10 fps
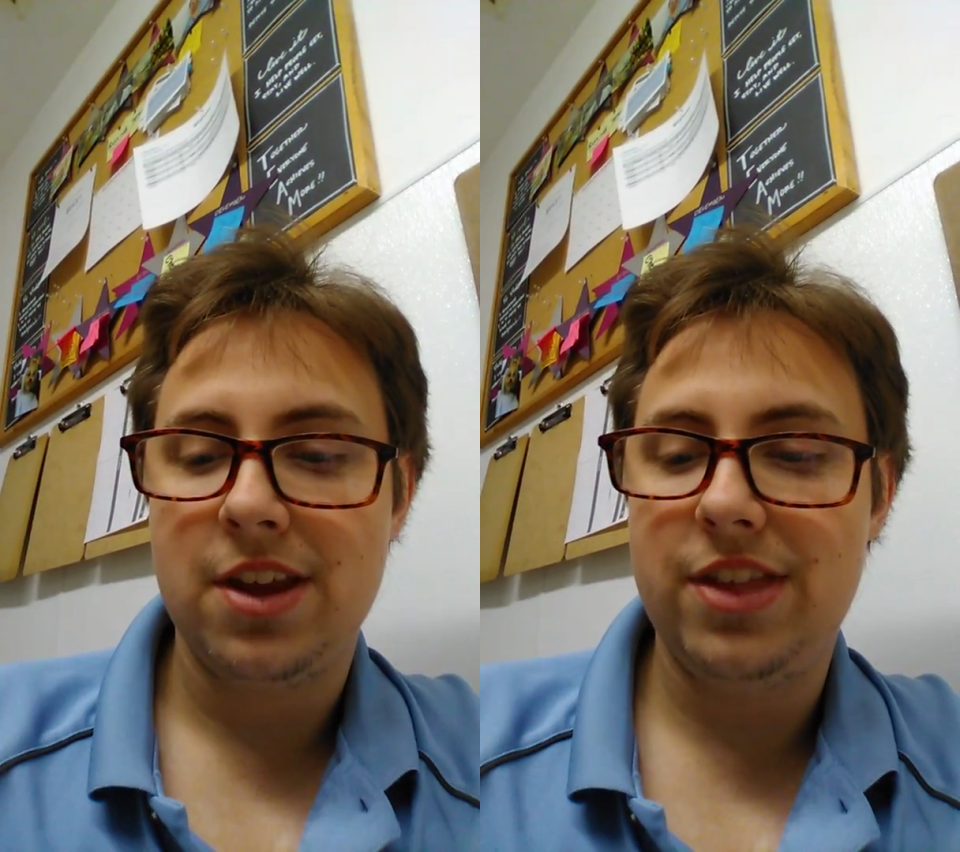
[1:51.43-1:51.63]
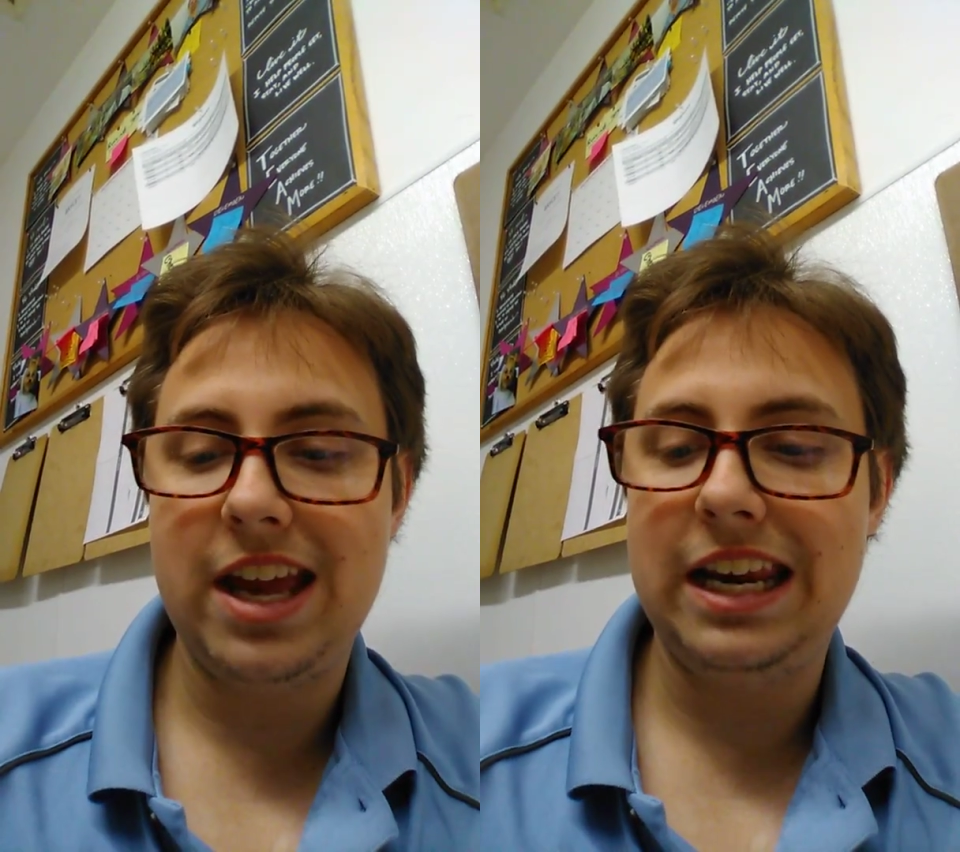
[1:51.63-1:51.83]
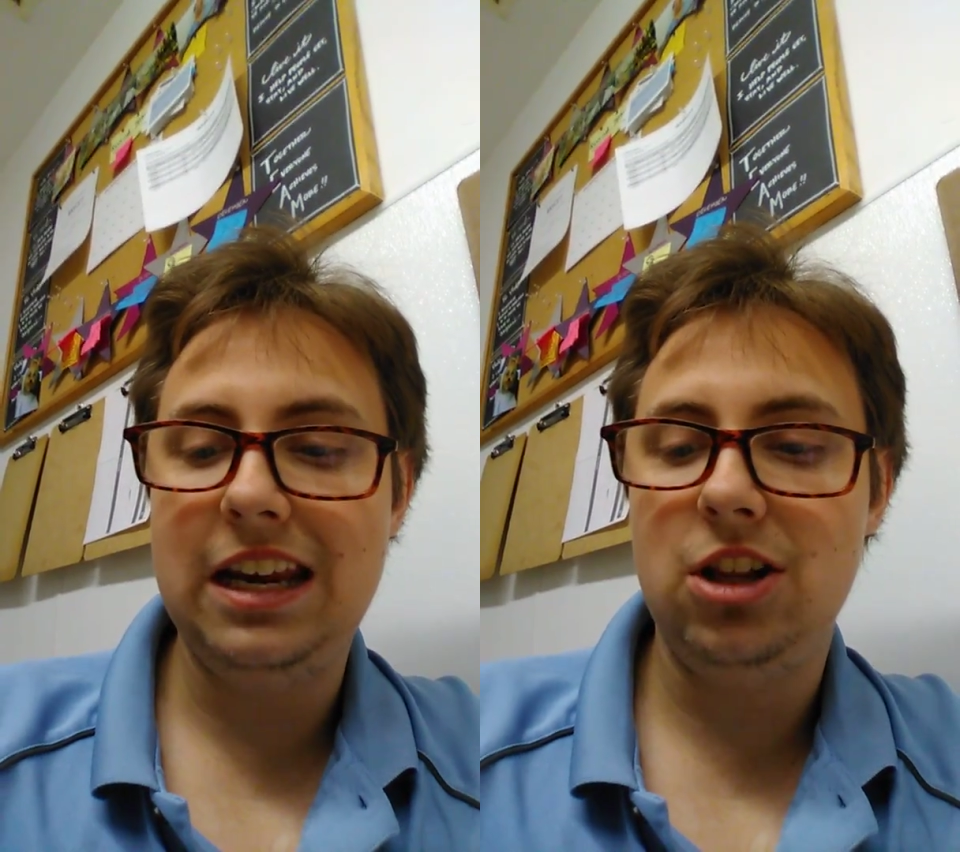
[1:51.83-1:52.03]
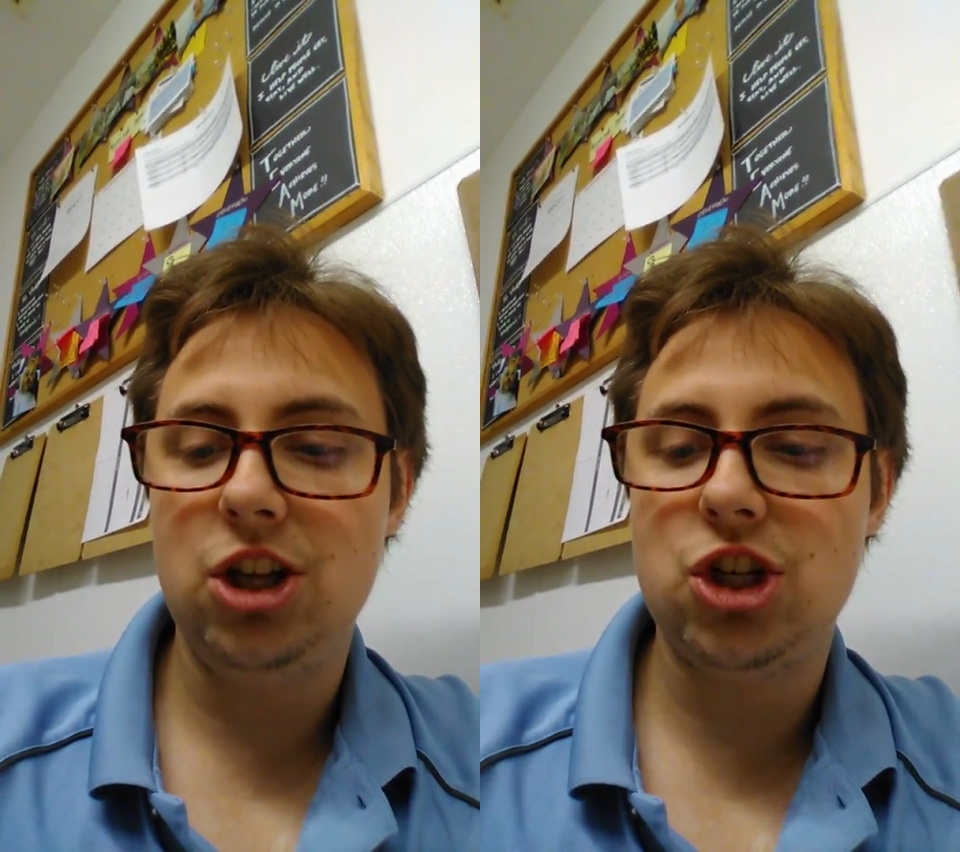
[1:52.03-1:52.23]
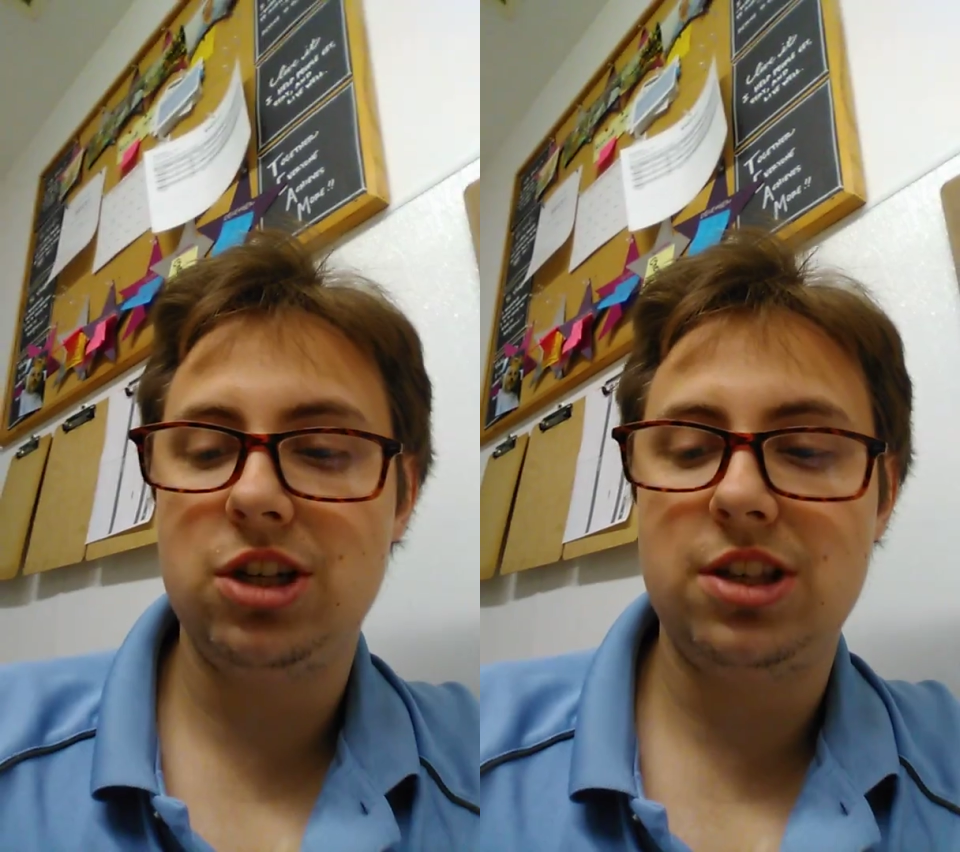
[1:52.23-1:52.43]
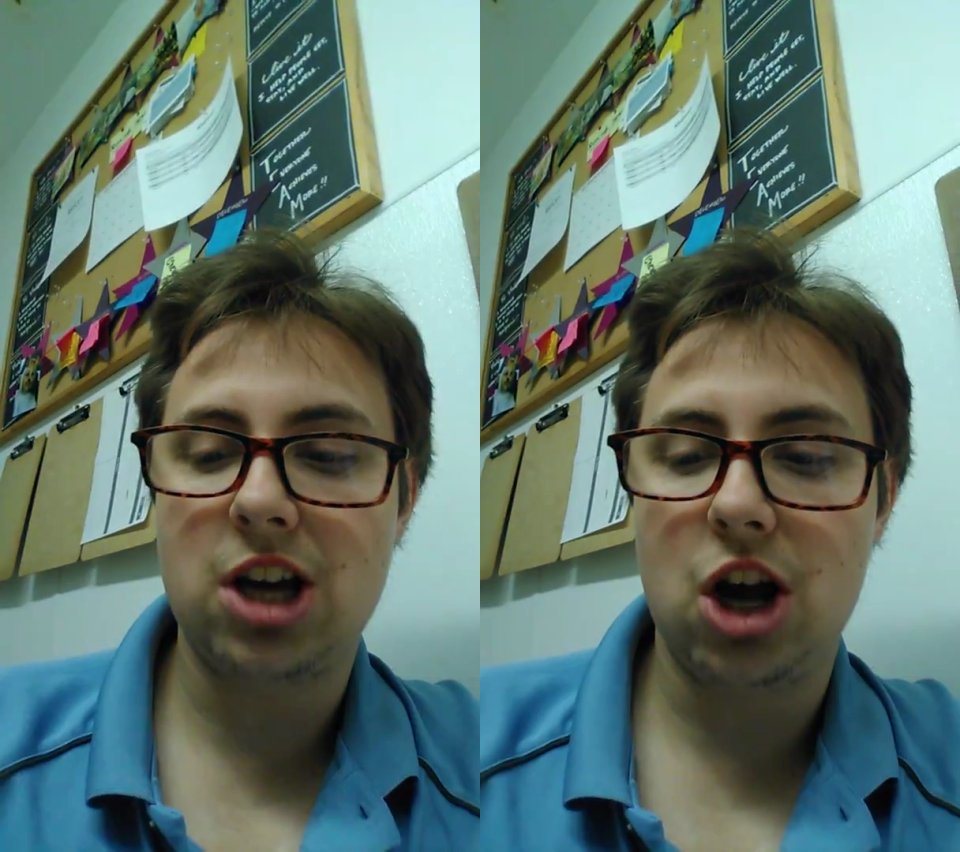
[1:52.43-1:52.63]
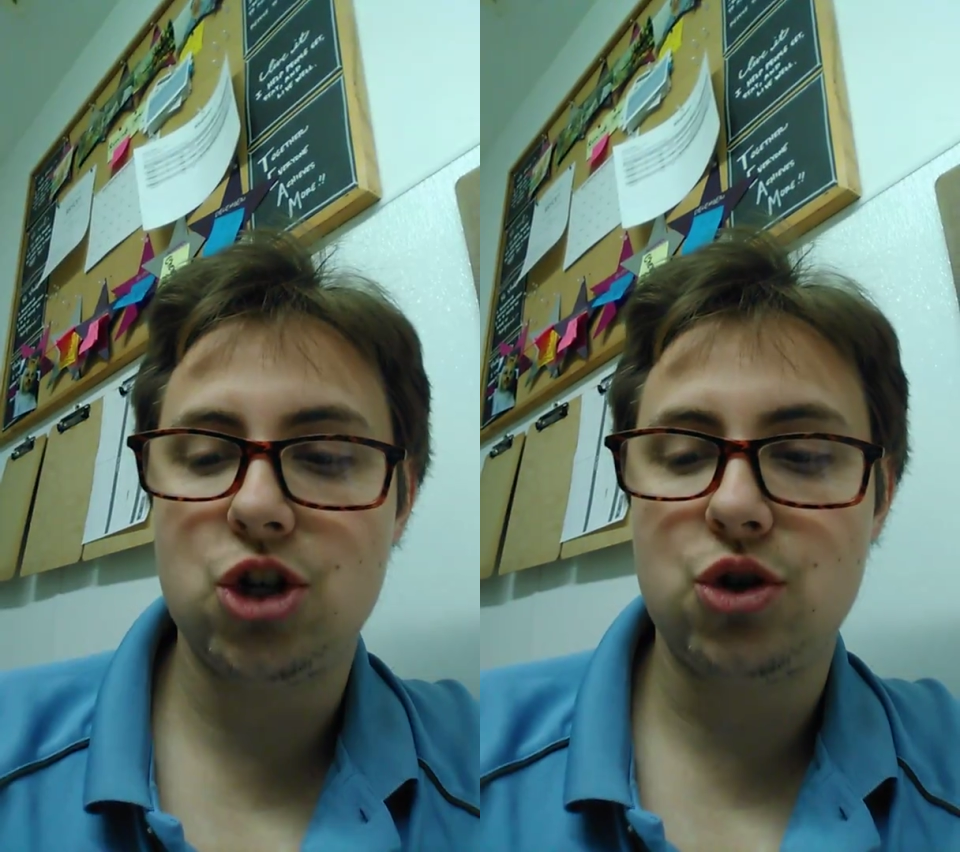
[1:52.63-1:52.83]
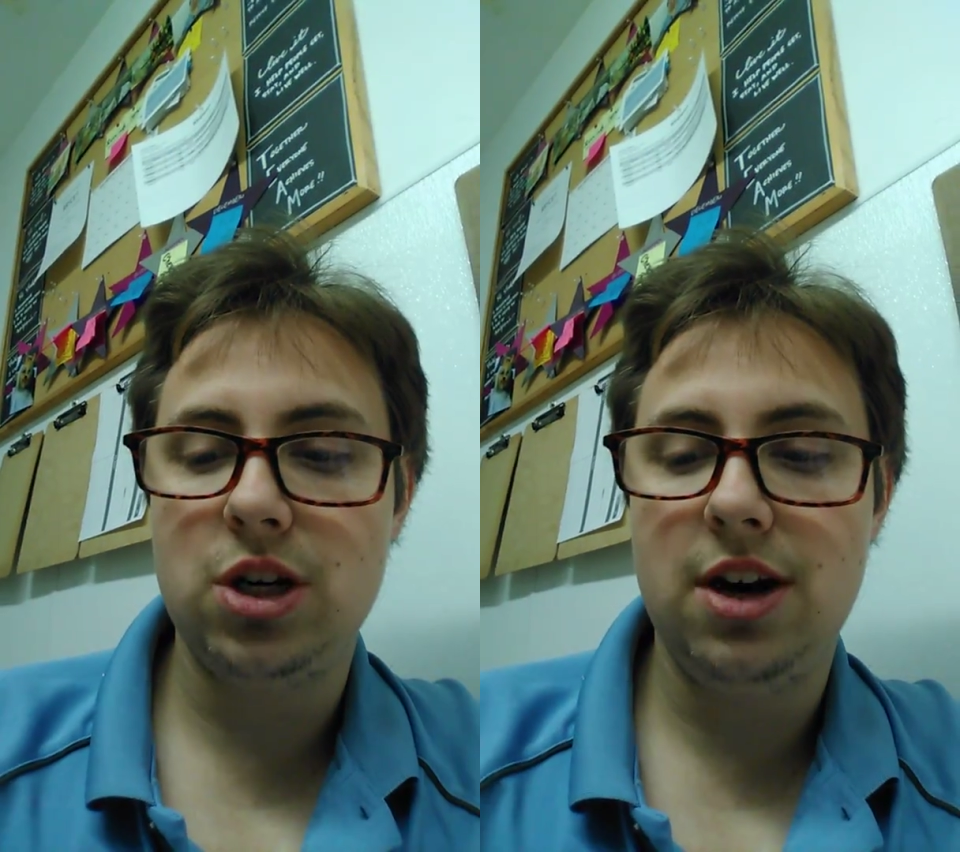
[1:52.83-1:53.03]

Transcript: That English is the country